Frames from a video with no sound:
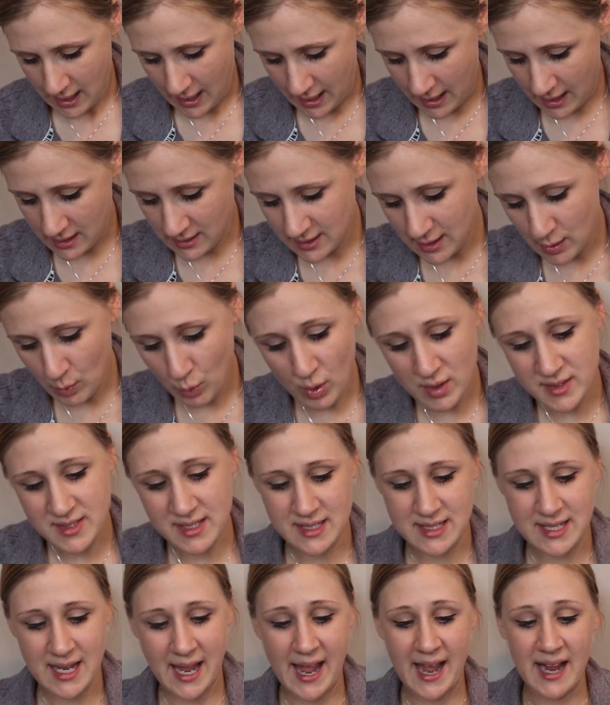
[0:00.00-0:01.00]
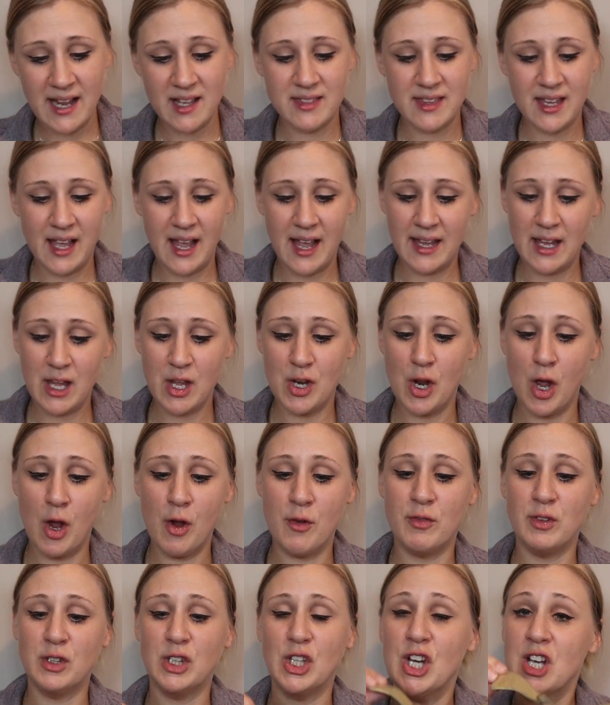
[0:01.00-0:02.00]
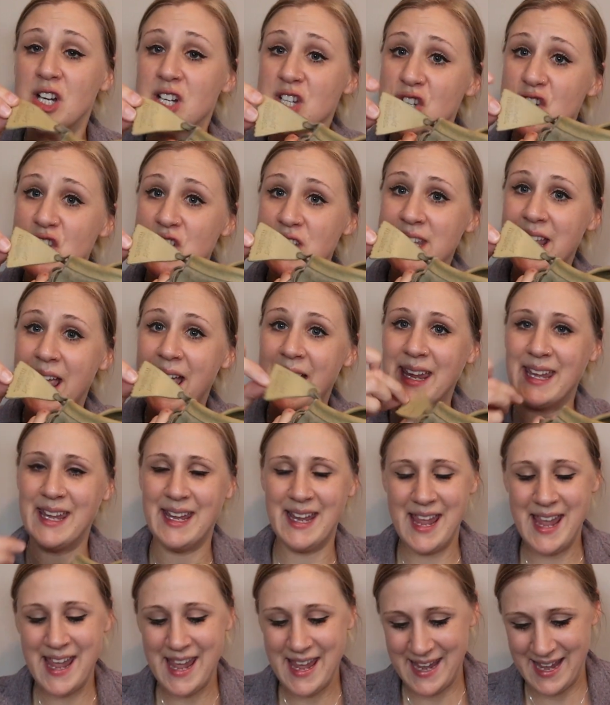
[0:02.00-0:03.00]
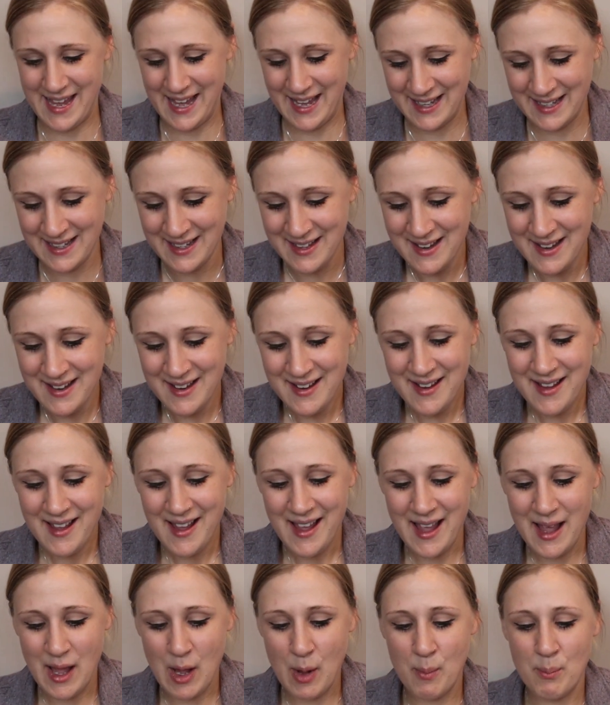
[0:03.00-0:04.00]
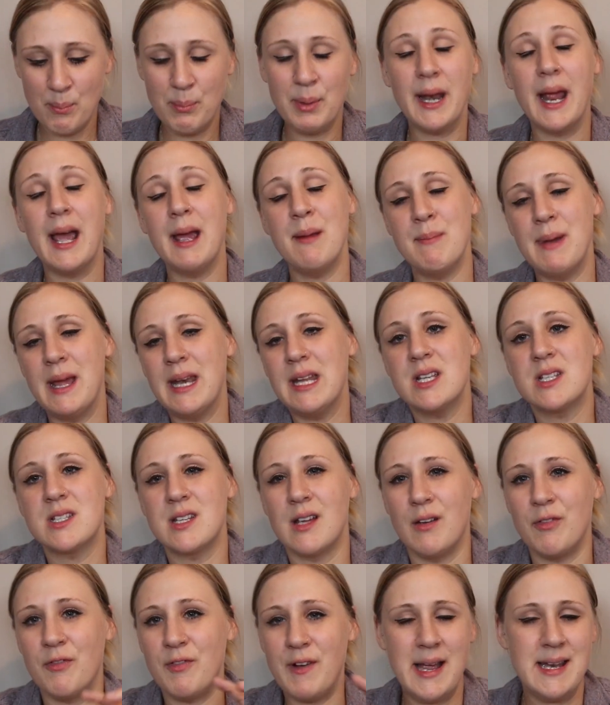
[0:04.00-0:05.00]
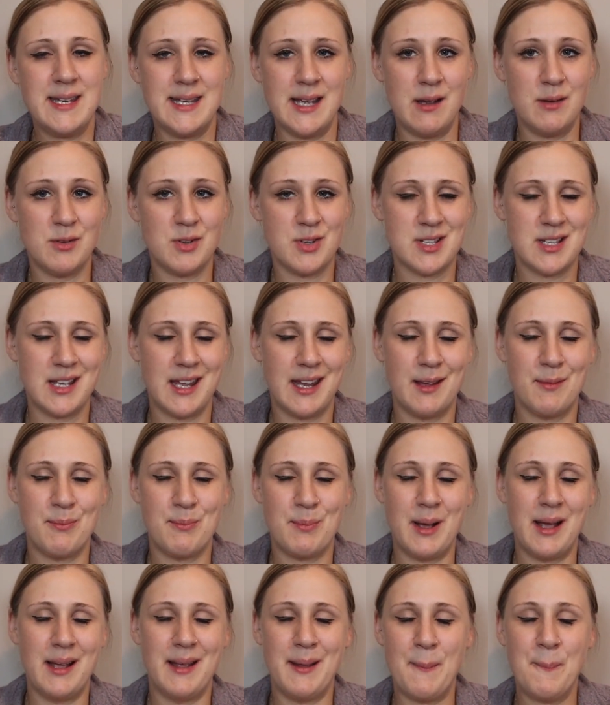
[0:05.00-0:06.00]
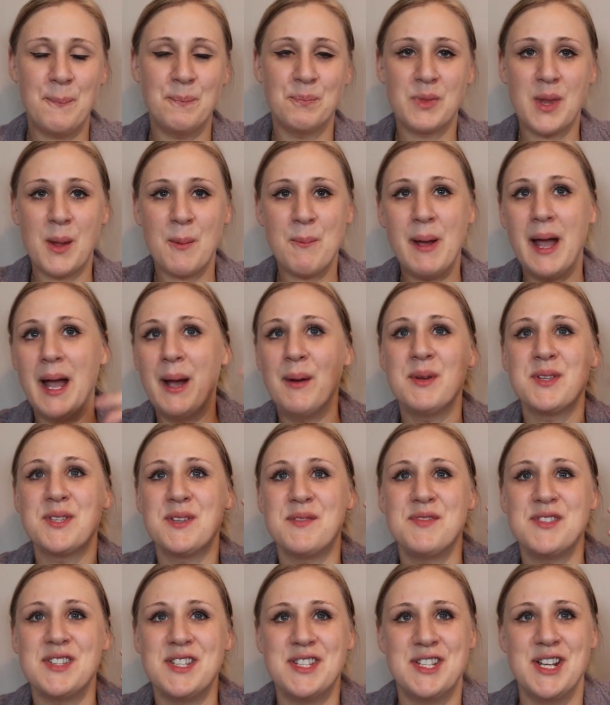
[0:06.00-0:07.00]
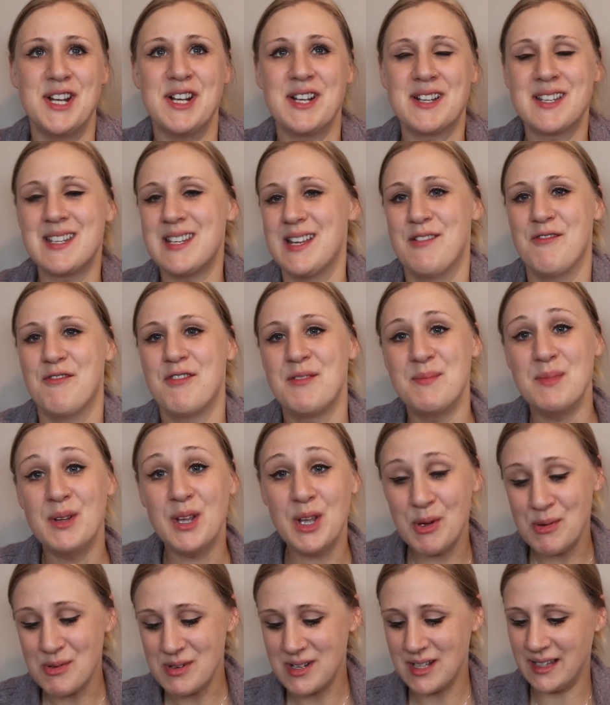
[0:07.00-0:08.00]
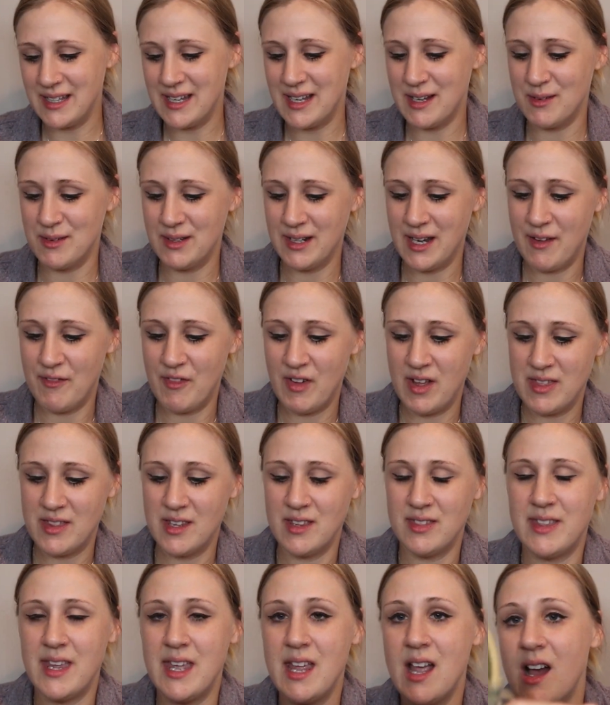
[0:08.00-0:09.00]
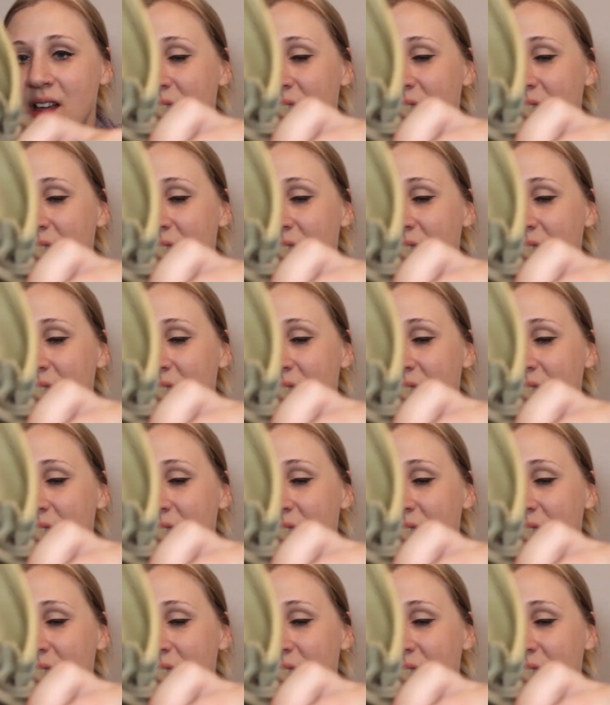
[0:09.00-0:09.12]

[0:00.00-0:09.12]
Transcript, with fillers: Uh, there was a tag that I had overlooked just hanging here, um, but I managed to find out just like by powers of deduction from Googling or whatever, that they